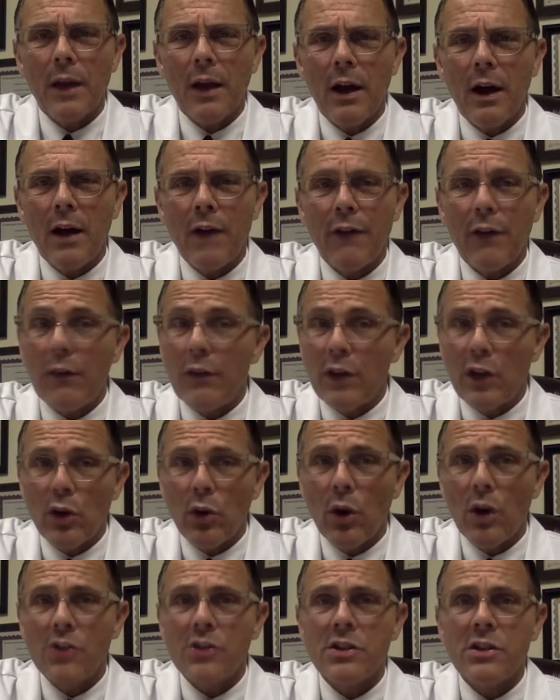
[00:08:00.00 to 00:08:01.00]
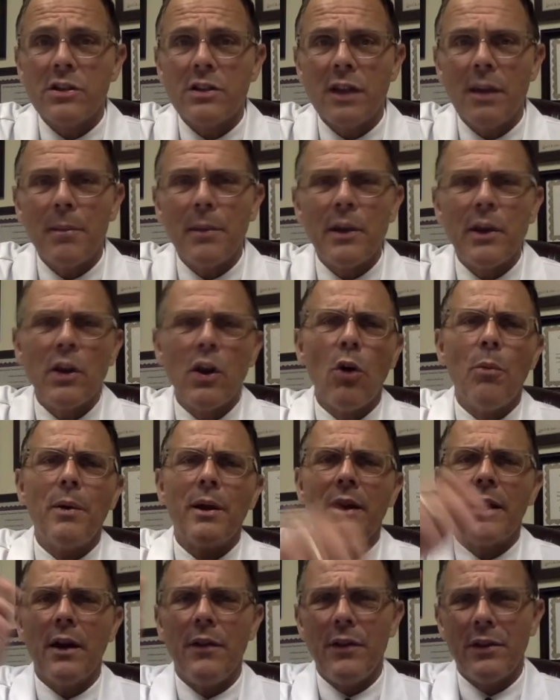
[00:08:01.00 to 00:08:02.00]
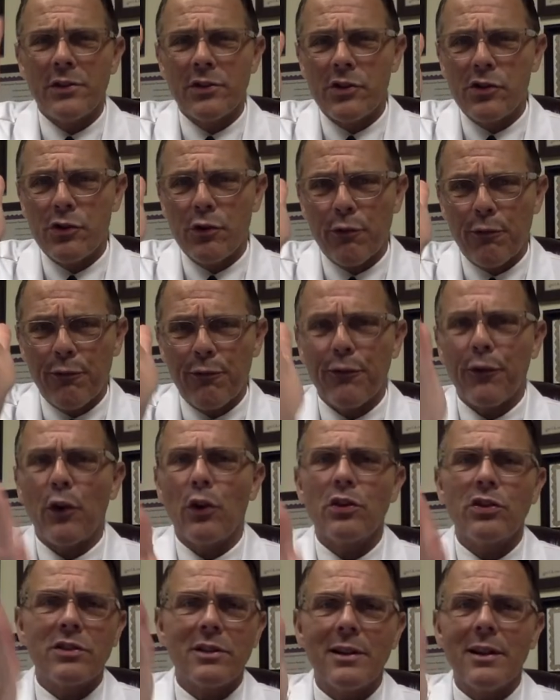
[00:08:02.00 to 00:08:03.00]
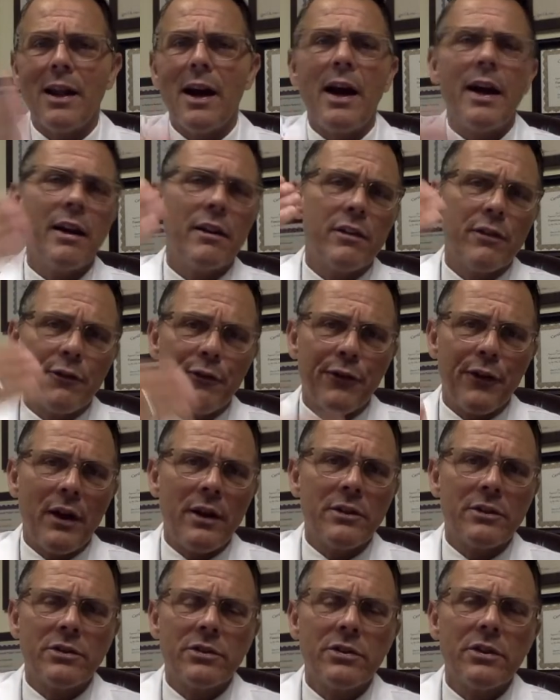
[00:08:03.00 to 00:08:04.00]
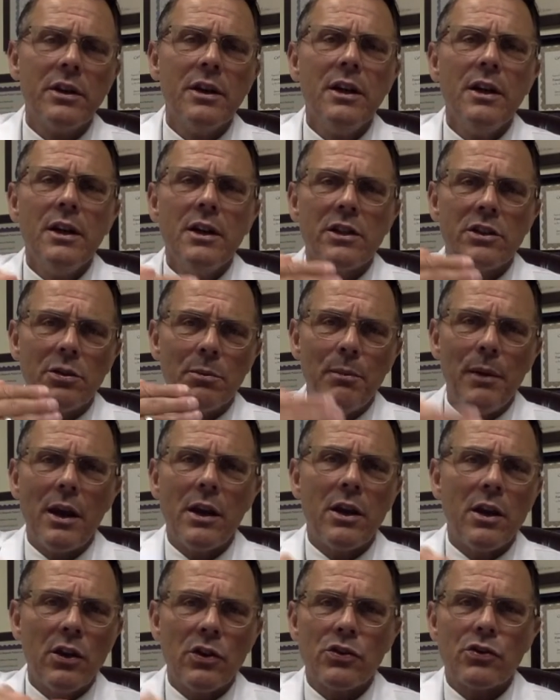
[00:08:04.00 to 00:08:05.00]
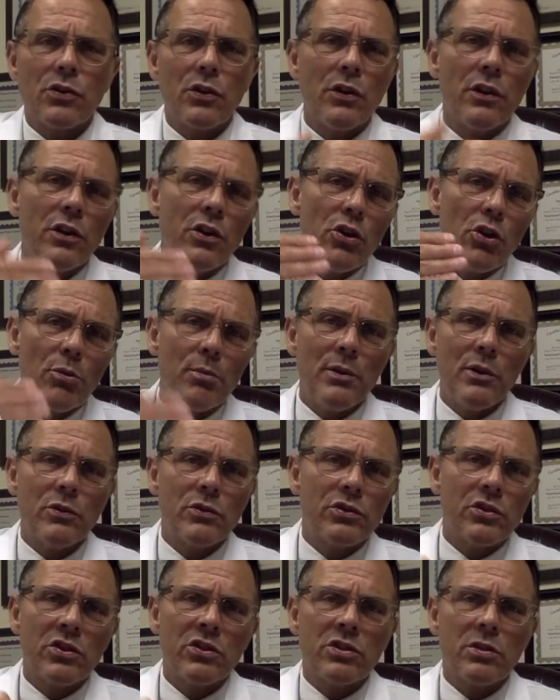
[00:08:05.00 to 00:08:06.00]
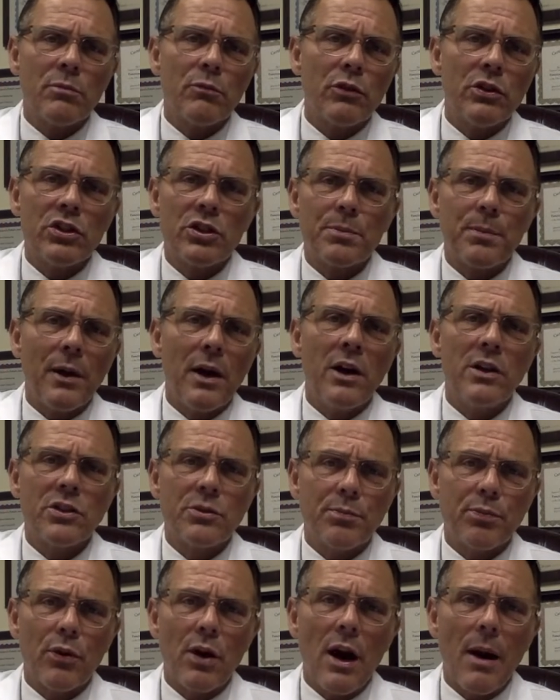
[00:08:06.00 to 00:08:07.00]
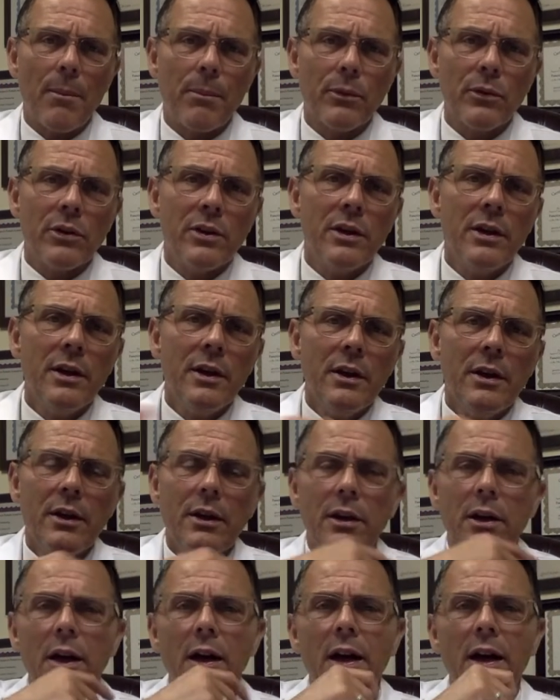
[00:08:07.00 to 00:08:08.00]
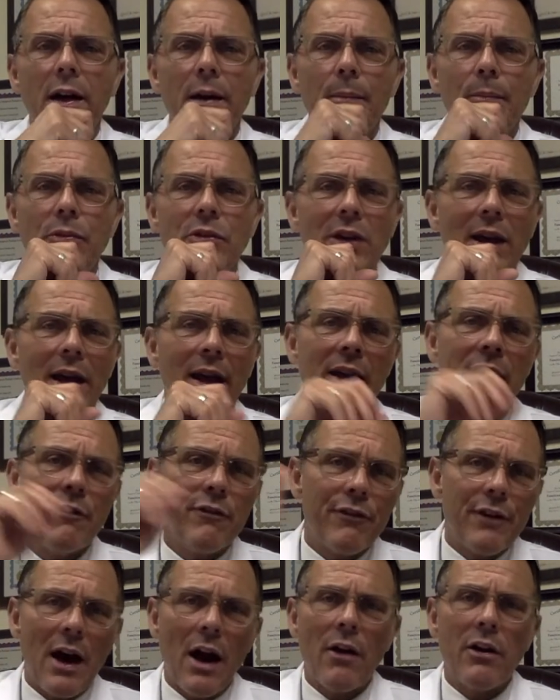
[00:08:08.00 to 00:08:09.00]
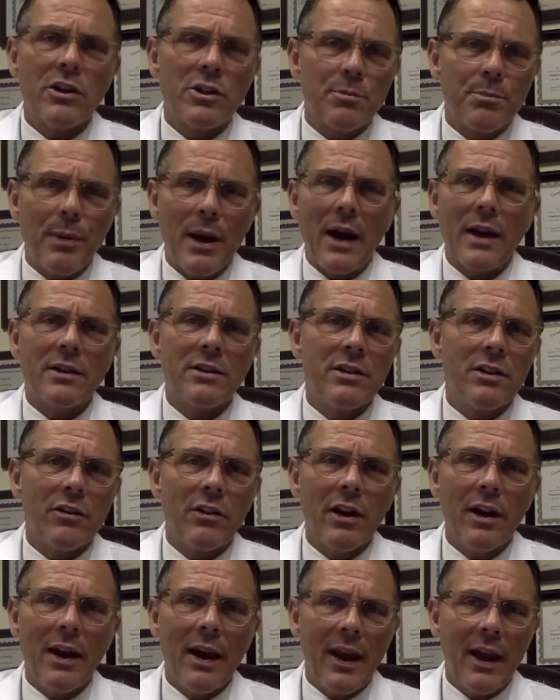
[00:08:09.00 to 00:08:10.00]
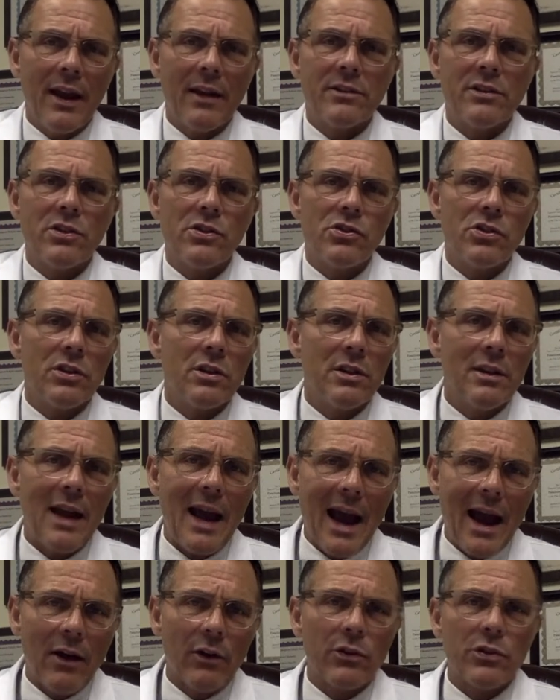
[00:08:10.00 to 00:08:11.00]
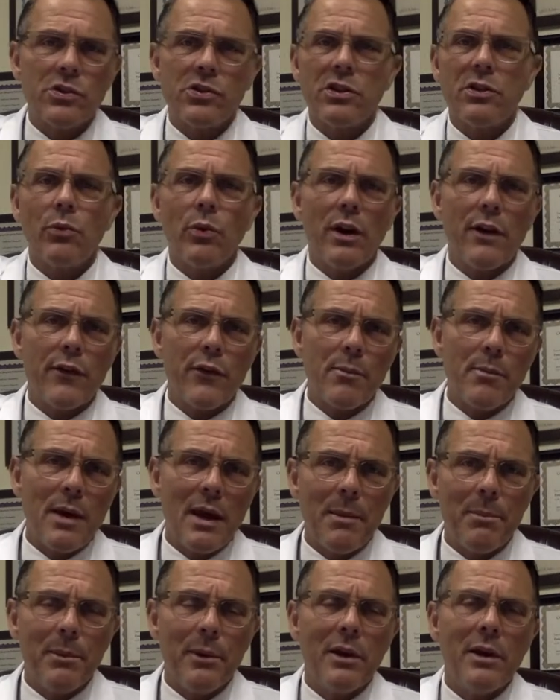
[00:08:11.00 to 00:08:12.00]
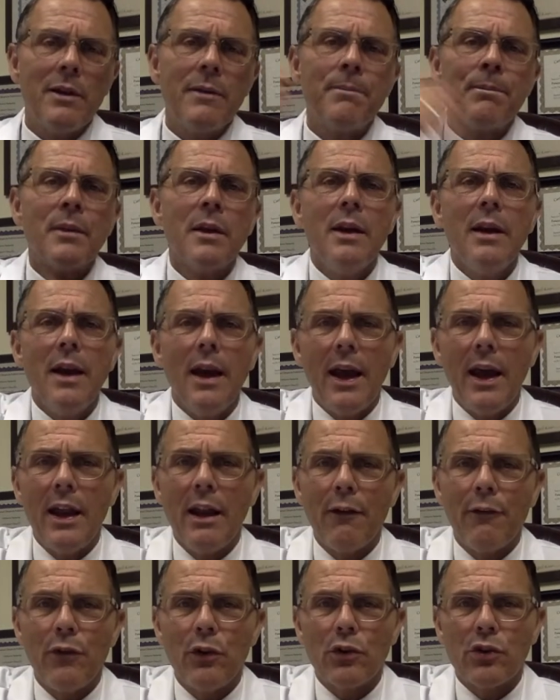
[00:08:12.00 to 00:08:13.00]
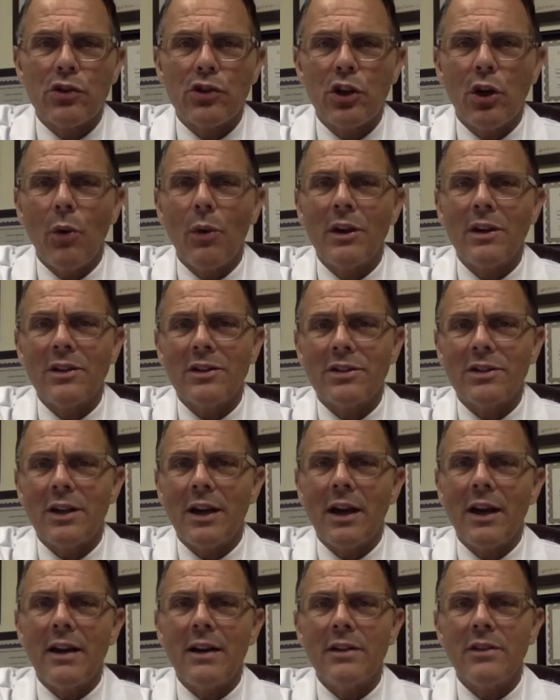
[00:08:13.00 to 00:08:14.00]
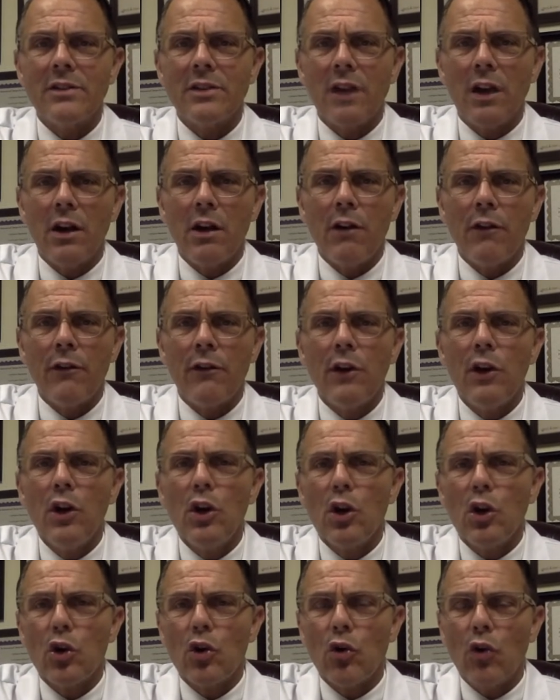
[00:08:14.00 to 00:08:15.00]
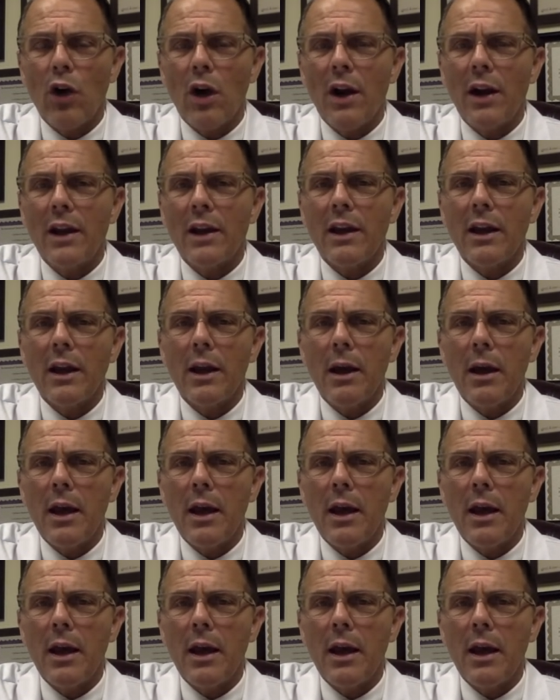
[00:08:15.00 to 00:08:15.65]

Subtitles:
if you have any questions, let me know. But again, this is your first line of defense to making sure that your immune system responds properly to any virus, bacteria, antigen, allergen, whatever it may be. And if you're showing signs of chronic